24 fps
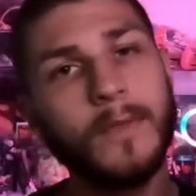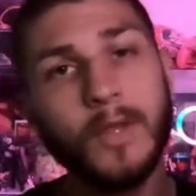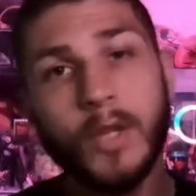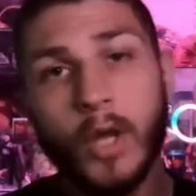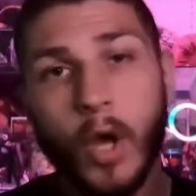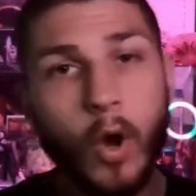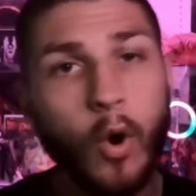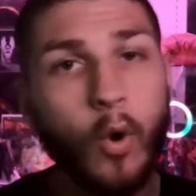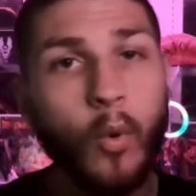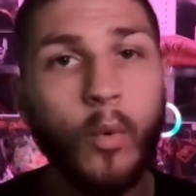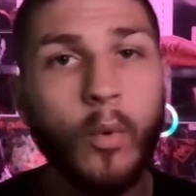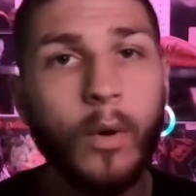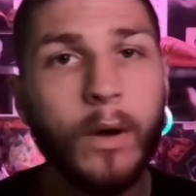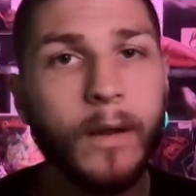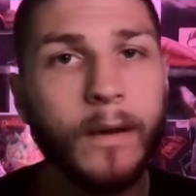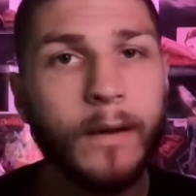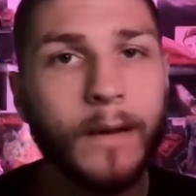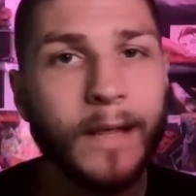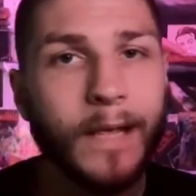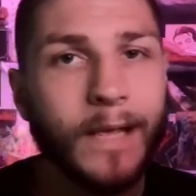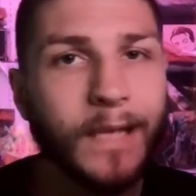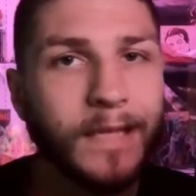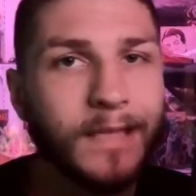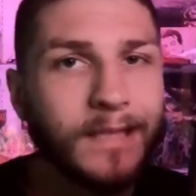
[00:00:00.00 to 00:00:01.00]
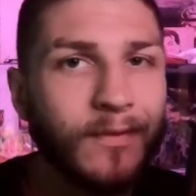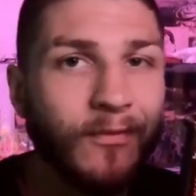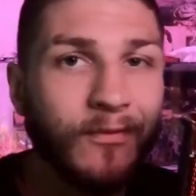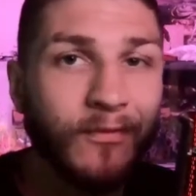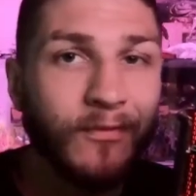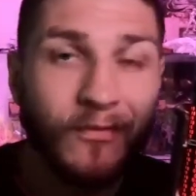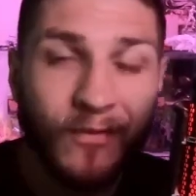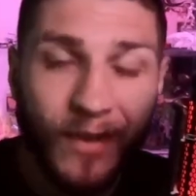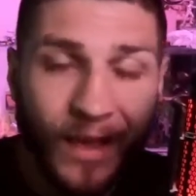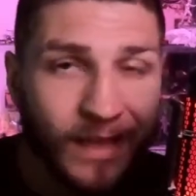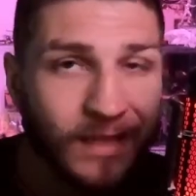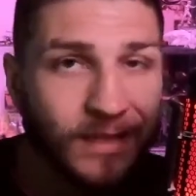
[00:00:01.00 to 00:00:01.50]
No one is
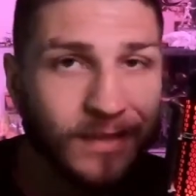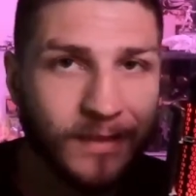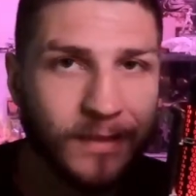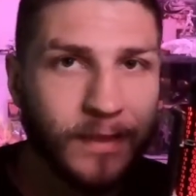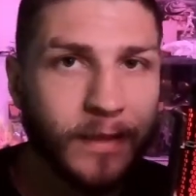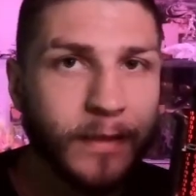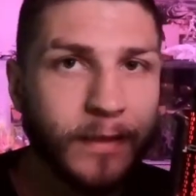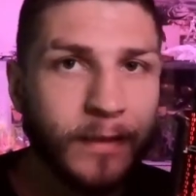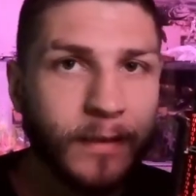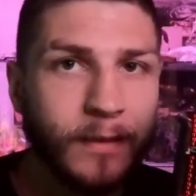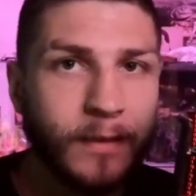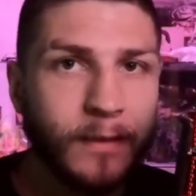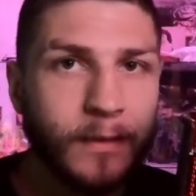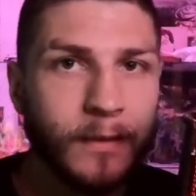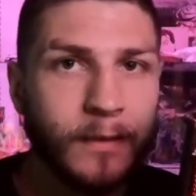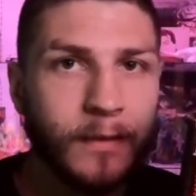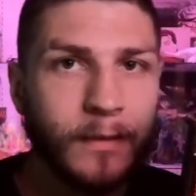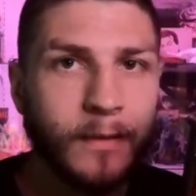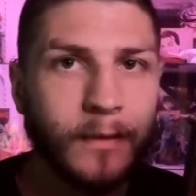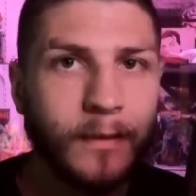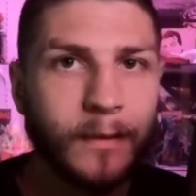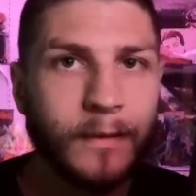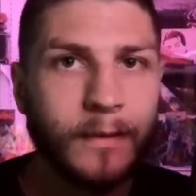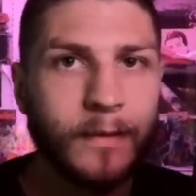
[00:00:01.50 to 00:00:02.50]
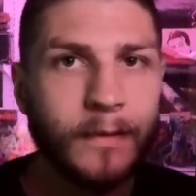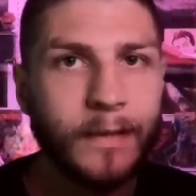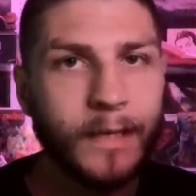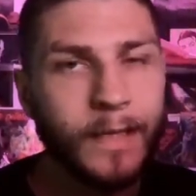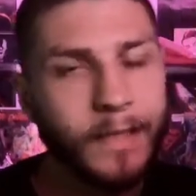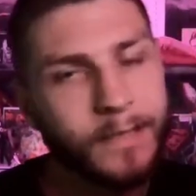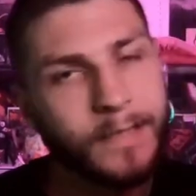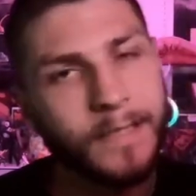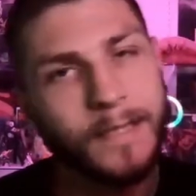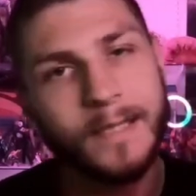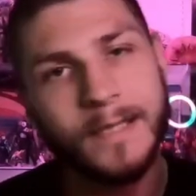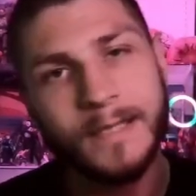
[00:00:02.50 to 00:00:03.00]
invested
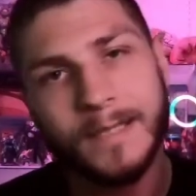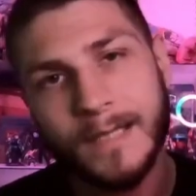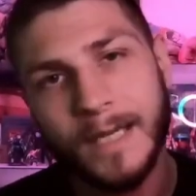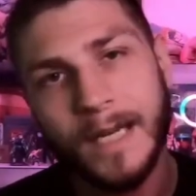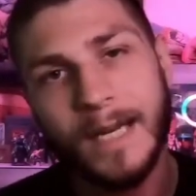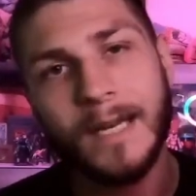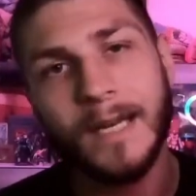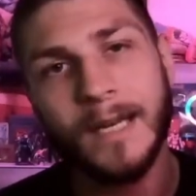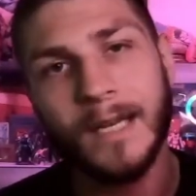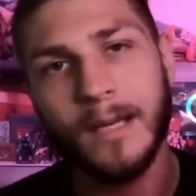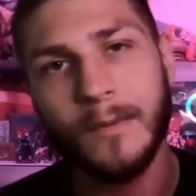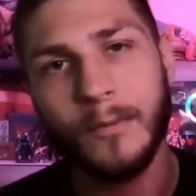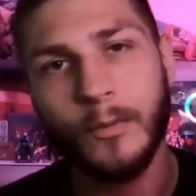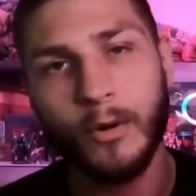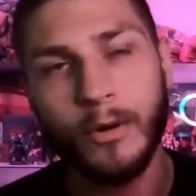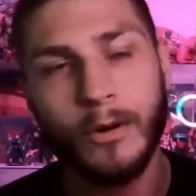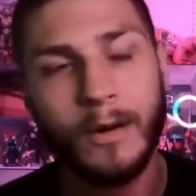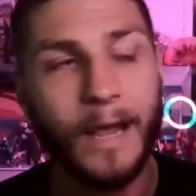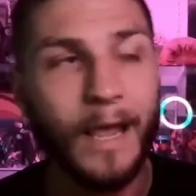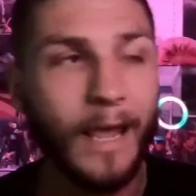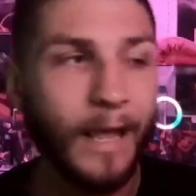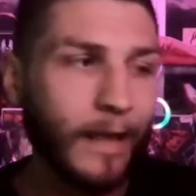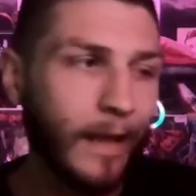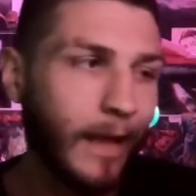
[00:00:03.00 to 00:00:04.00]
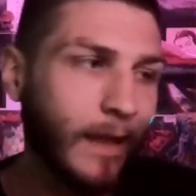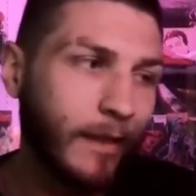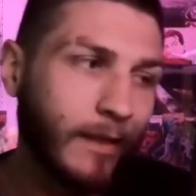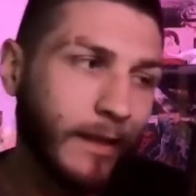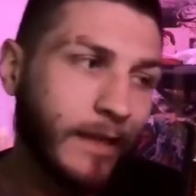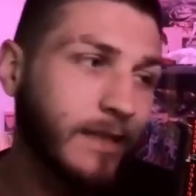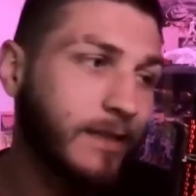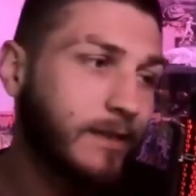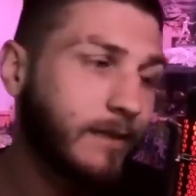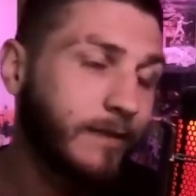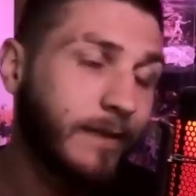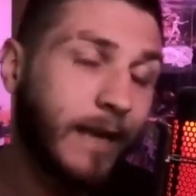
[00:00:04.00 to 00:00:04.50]
into the scene anymore, at
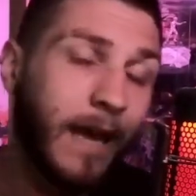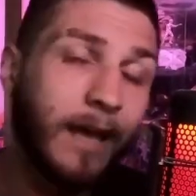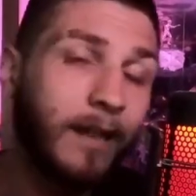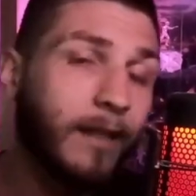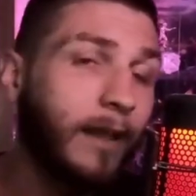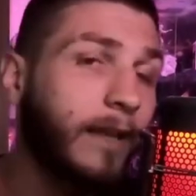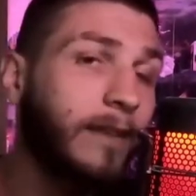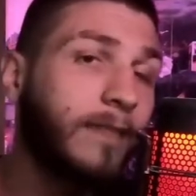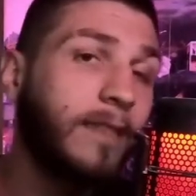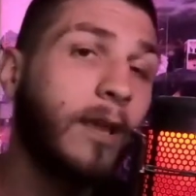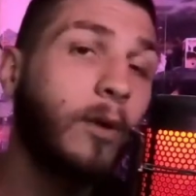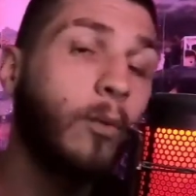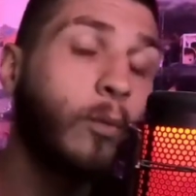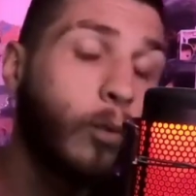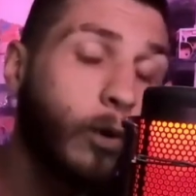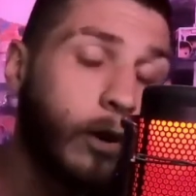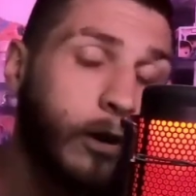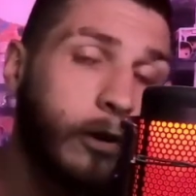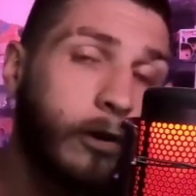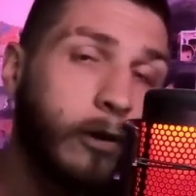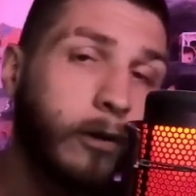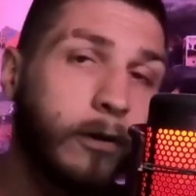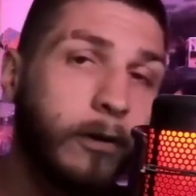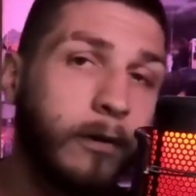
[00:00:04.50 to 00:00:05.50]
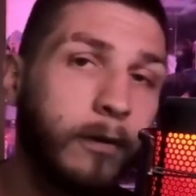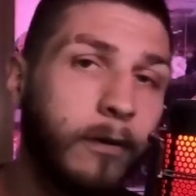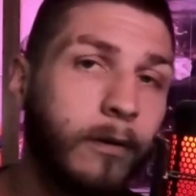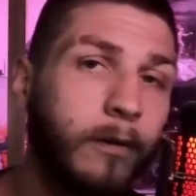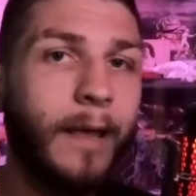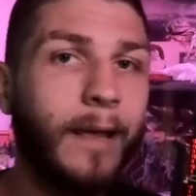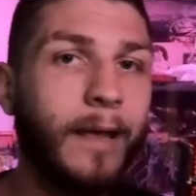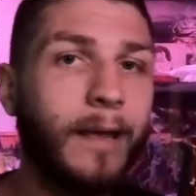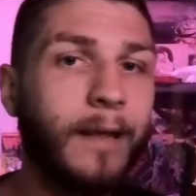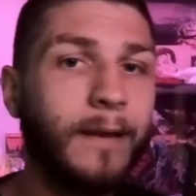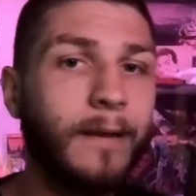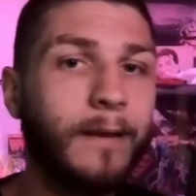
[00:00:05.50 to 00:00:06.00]
least not like they were.
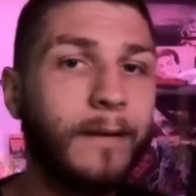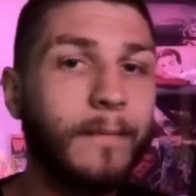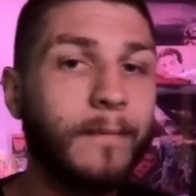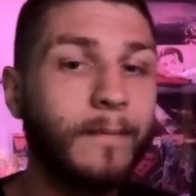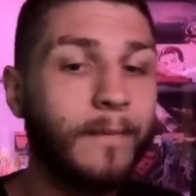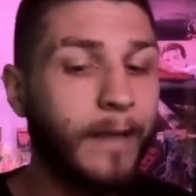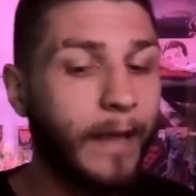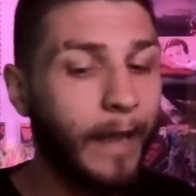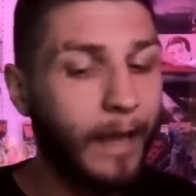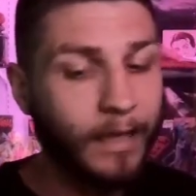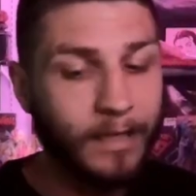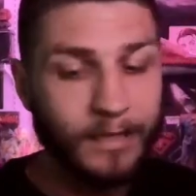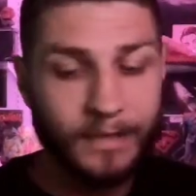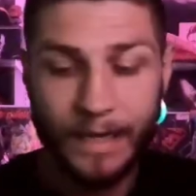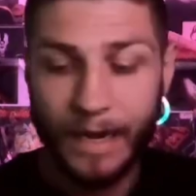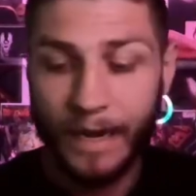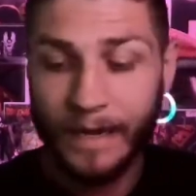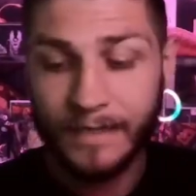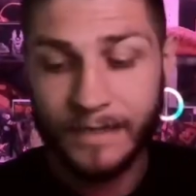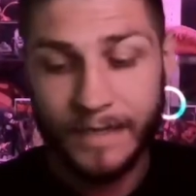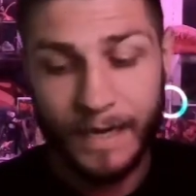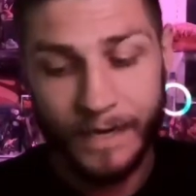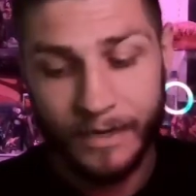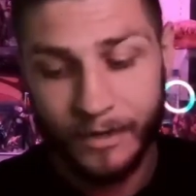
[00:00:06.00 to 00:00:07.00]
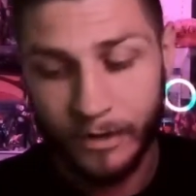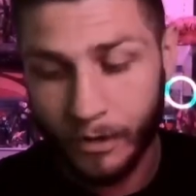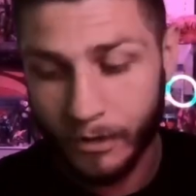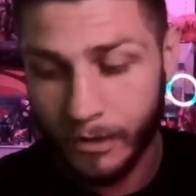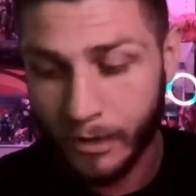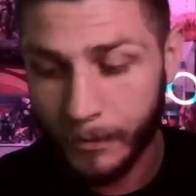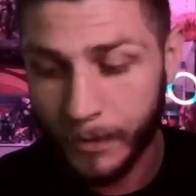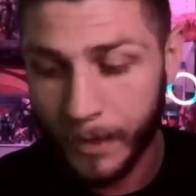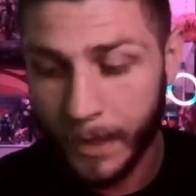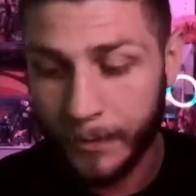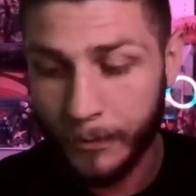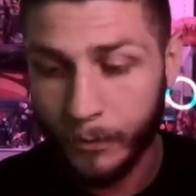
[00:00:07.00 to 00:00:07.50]
And KSI has gotten
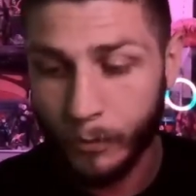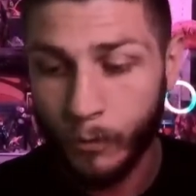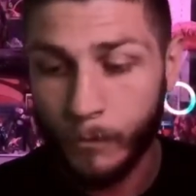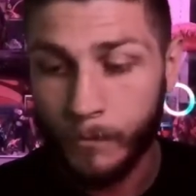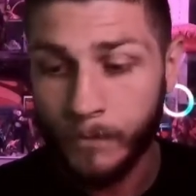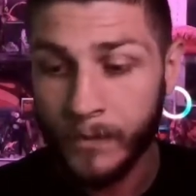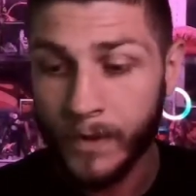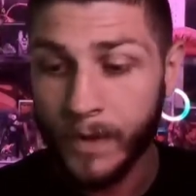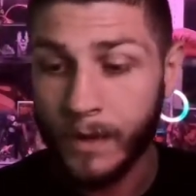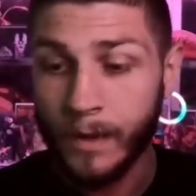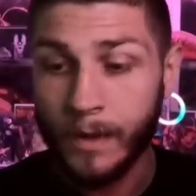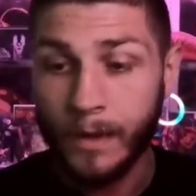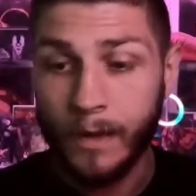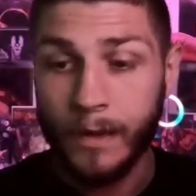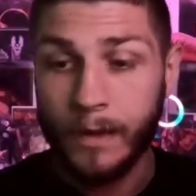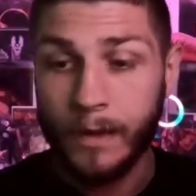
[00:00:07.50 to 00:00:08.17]
on to people.